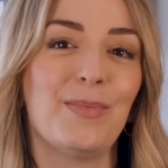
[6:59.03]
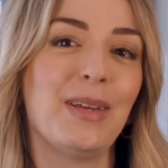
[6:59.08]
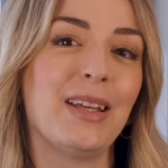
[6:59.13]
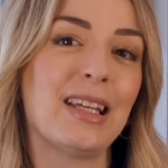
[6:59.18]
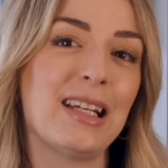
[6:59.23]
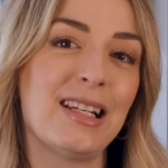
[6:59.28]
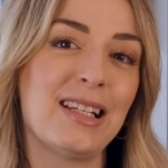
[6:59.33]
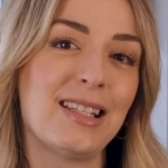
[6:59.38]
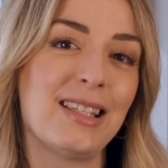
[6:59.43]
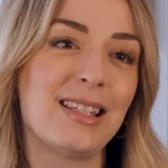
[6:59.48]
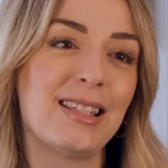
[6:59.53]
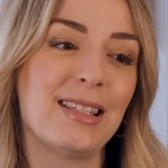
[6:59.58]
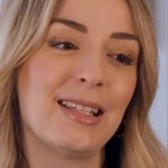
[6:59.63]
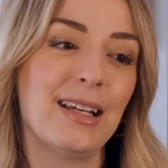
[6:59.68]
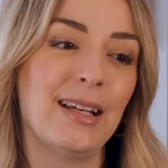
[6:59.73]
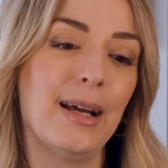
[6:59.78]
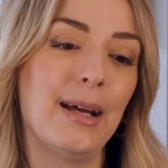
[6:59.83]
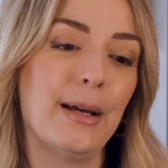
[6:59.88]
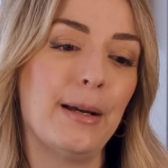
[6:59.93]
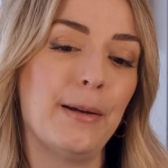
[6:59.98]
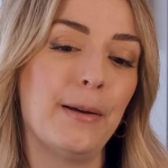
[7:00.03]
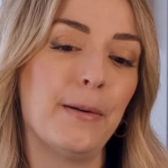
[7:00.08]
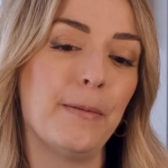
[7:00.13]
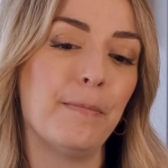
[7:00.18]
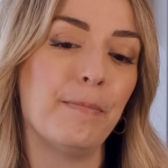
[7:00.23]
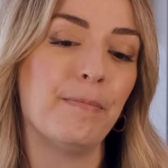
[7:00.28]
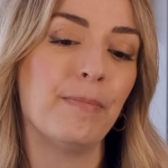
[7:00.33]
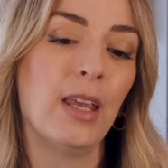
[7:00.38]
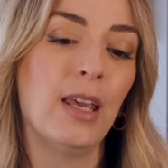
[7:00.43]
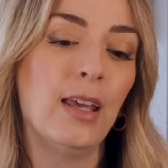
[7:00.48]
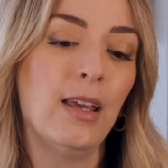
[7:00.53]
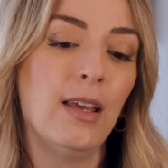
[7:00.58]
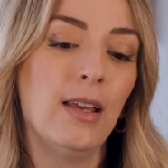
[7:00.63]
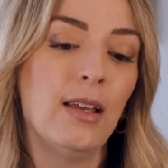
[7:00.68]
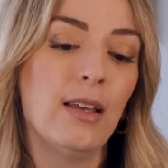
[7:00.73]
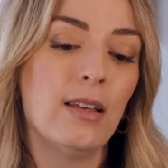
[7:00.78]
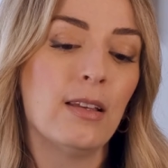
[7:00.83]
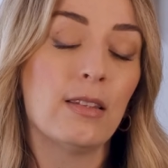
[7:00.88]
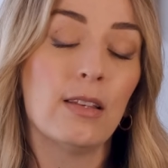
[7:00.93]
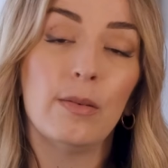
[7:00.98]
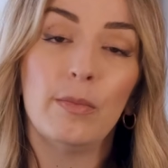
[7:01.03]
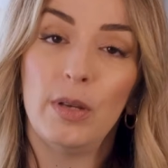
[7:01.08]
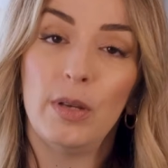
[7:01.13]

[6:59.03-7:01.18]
because some